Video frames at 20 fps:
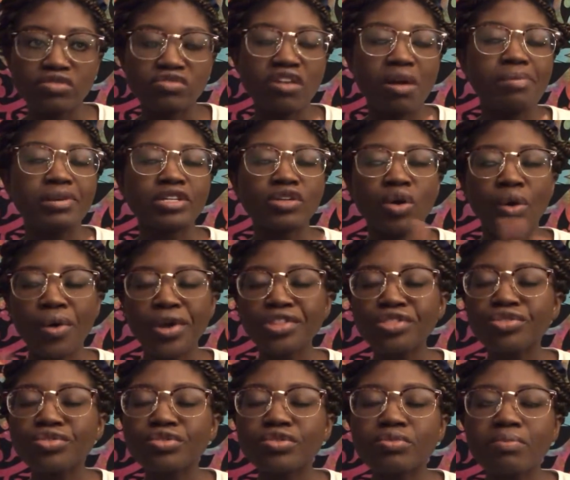So I've been
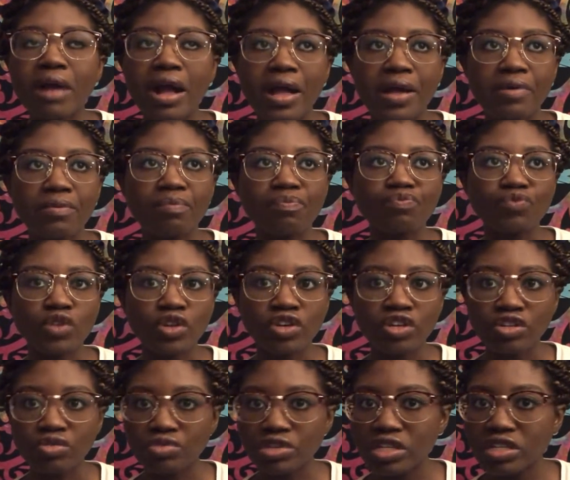going through my
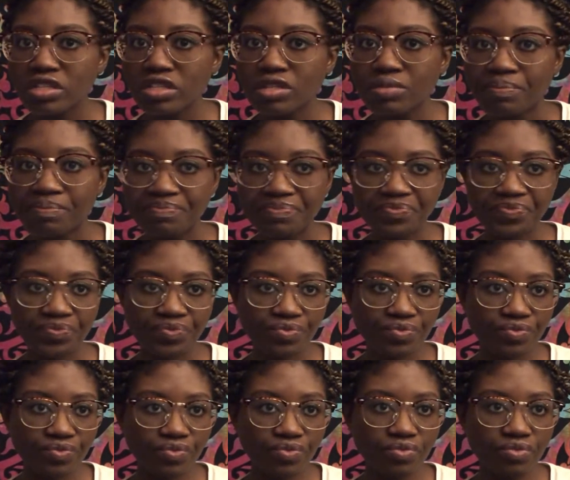Goodreads
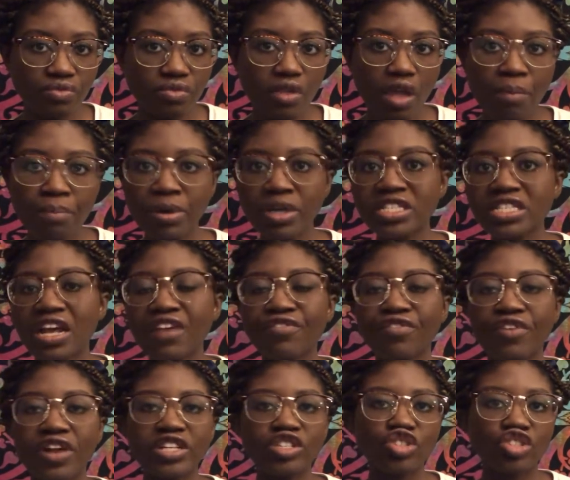books
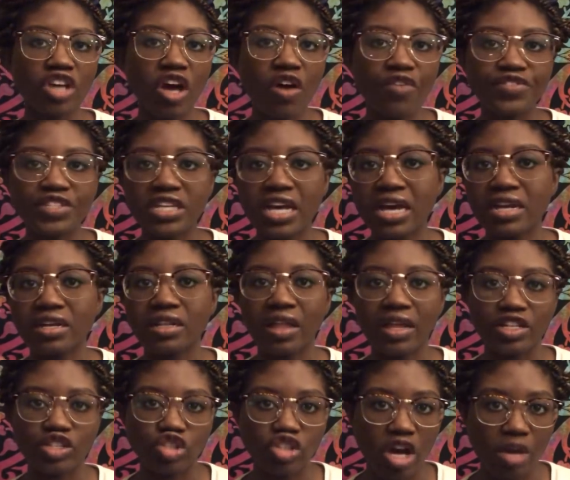I've read shelf to kind of
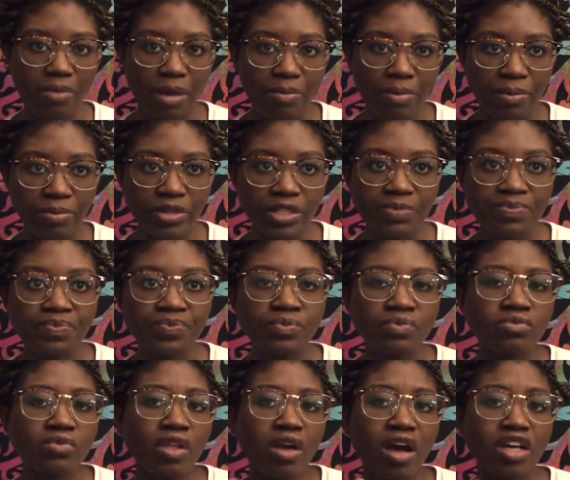like jog my memory.
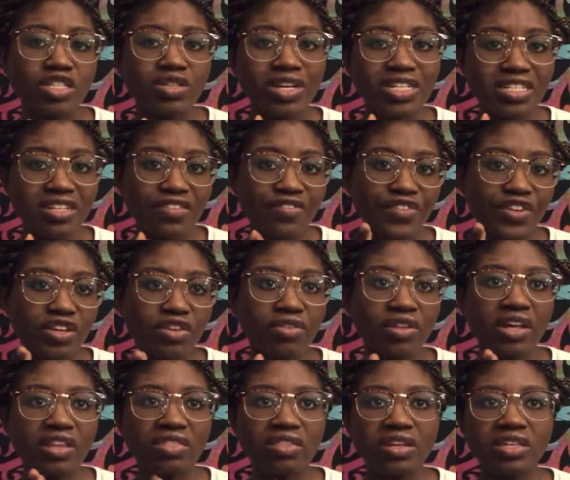Also, I did a video
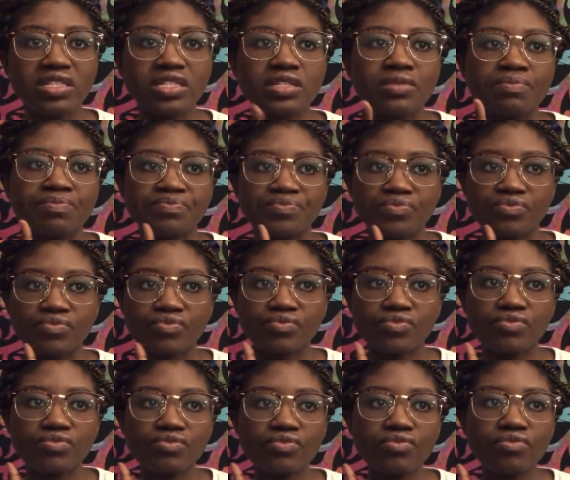like this
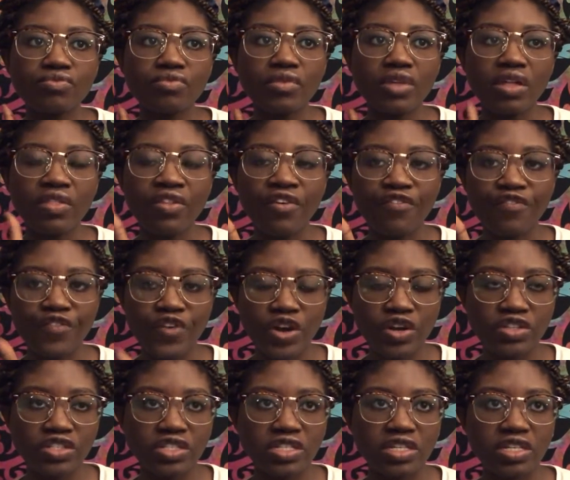the
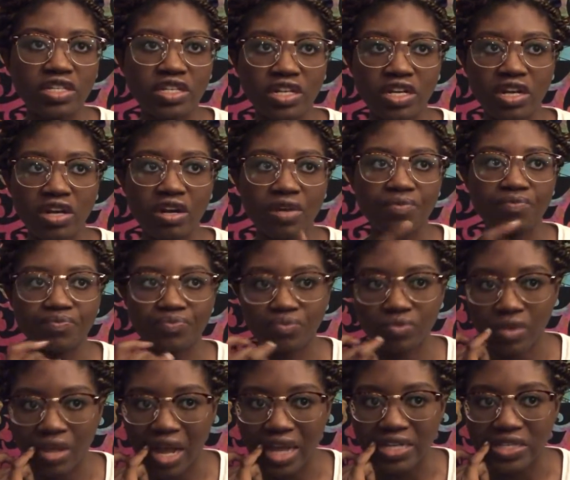first year
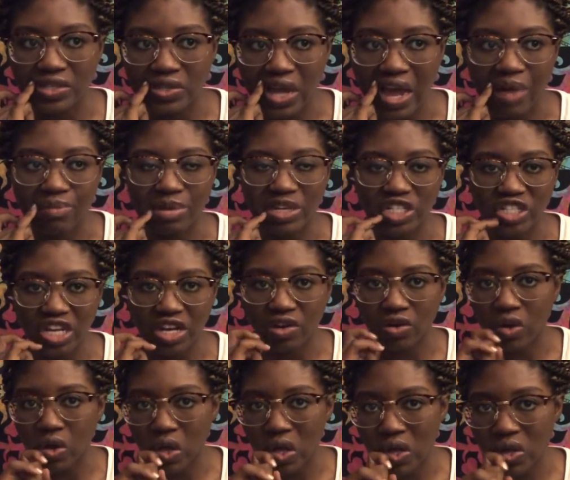I had my
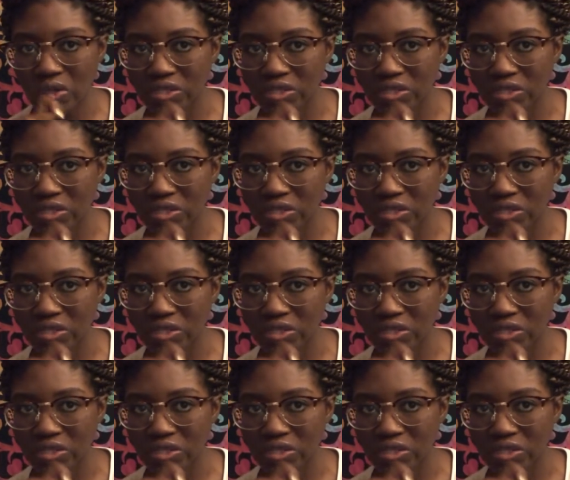channel.